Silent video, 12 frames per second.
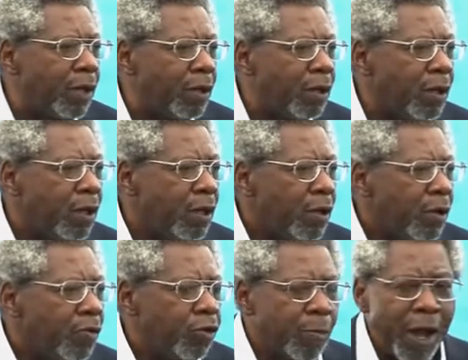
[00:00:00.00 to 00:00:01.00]
me,
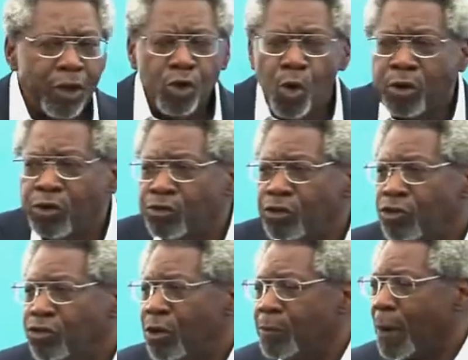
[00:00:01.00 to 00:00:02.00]
for my yoke is
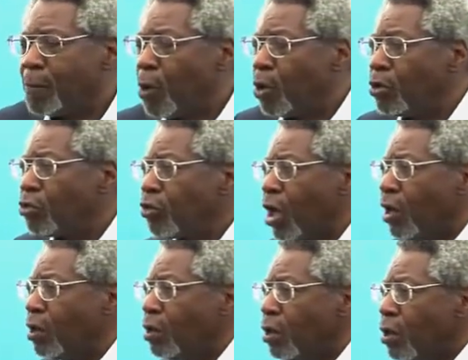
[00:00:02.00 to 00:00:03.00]
easy and my burden is
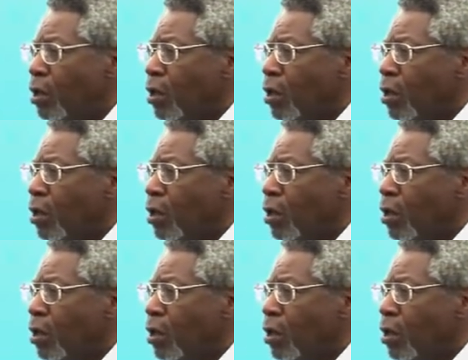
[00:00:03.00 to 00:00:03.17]
light.